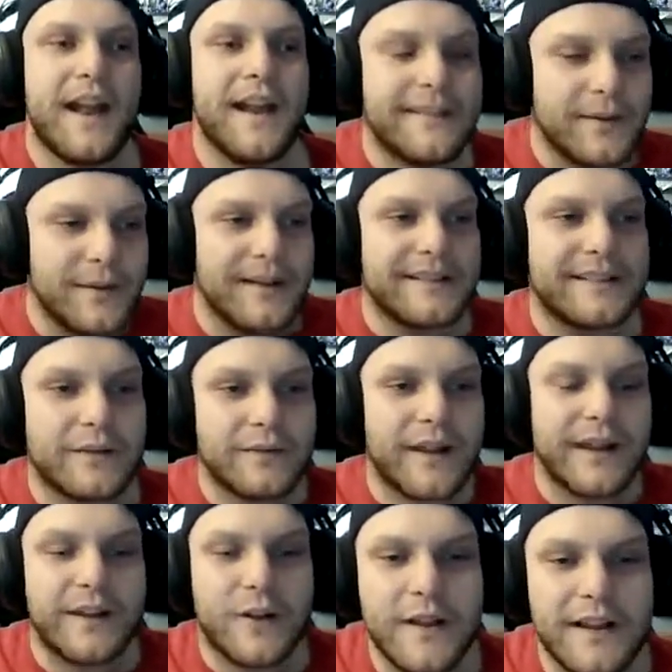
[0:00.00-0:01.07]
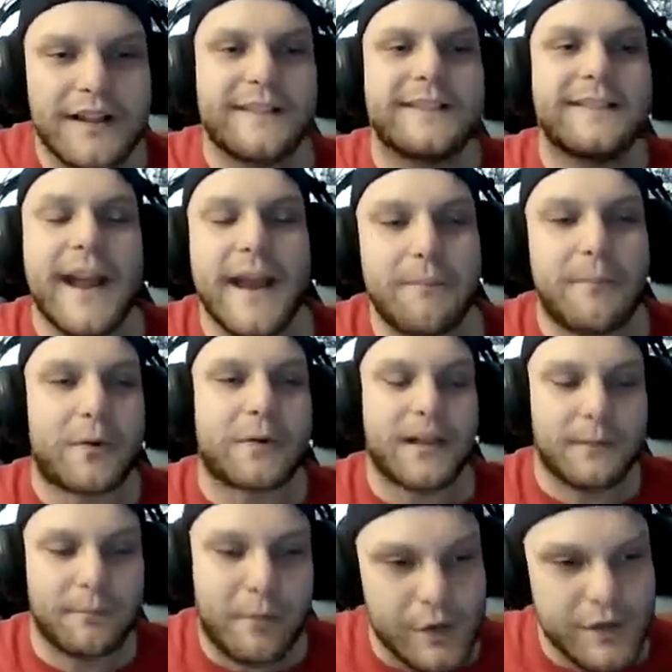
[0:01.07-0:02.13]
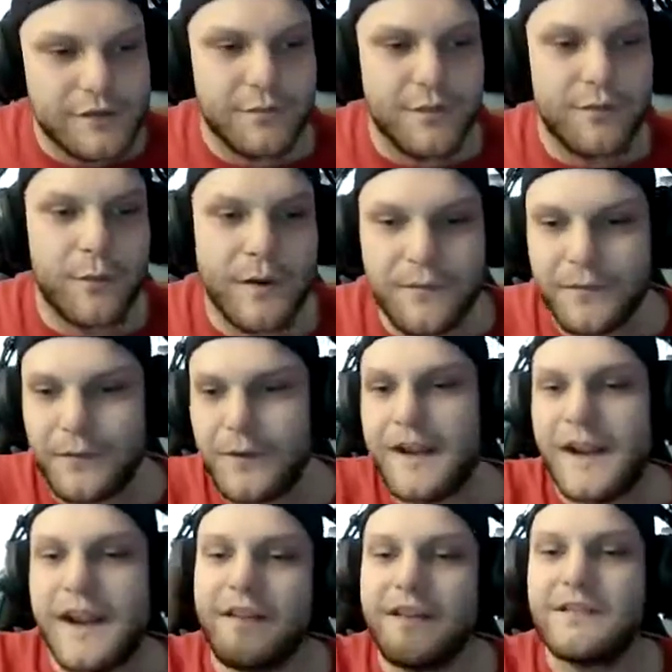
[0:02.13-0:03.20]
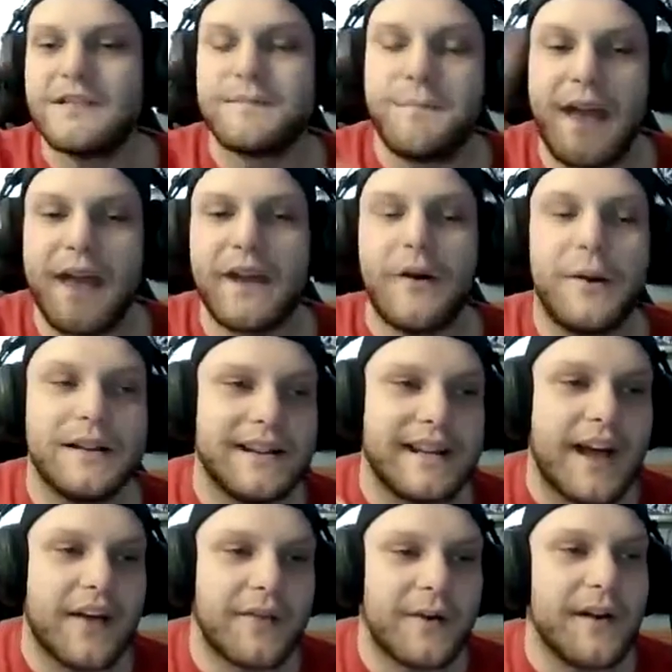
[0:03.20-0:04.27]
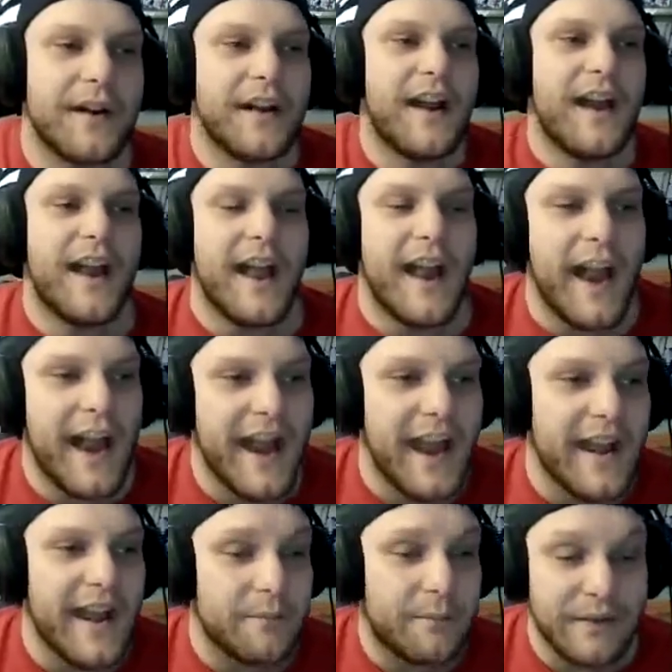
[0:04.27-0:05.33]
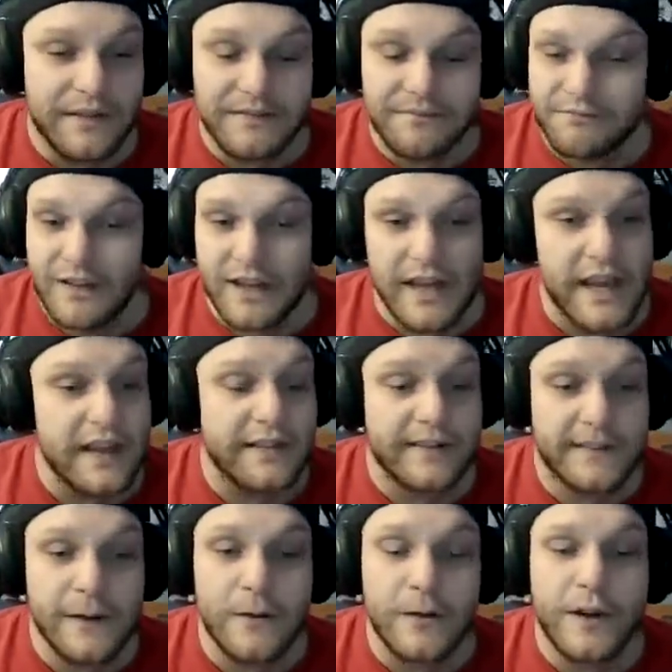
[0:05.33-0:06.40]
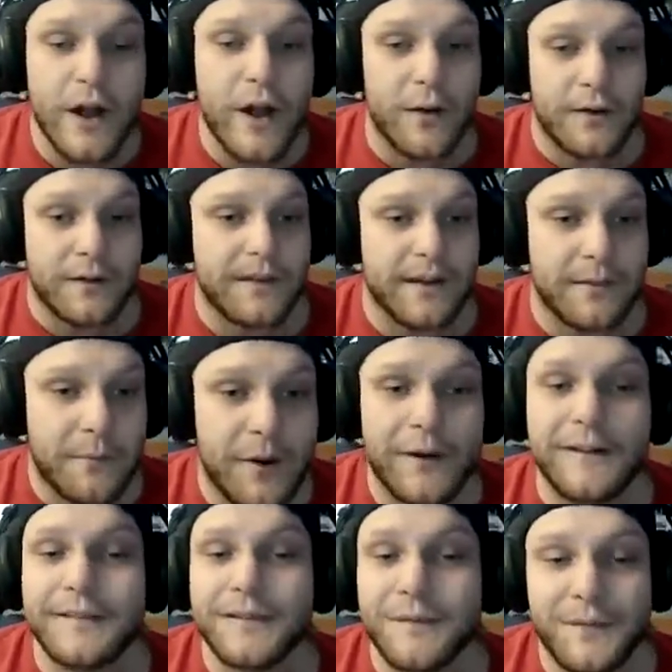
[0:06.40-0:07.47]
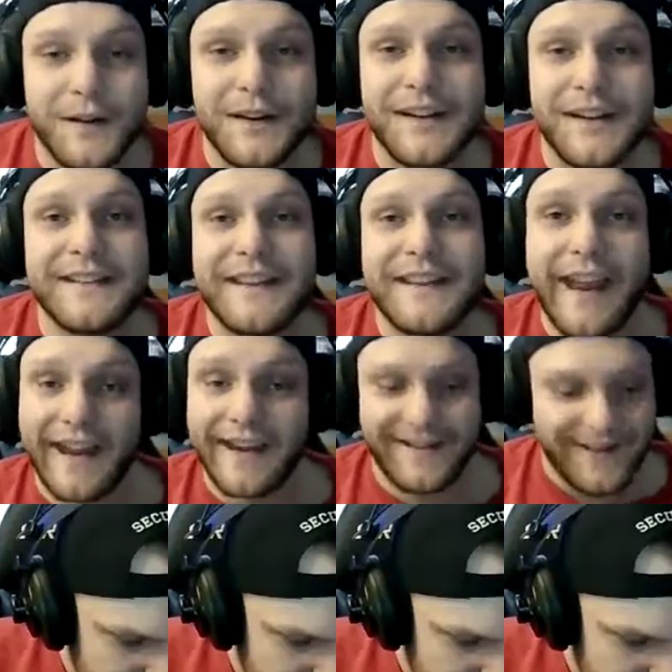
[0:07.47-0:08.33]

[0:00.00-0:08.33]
And so he has to like go like a skateboard, like push with one foot and then just pedal with the other. But he still goes. Like Mark's a fucking tank.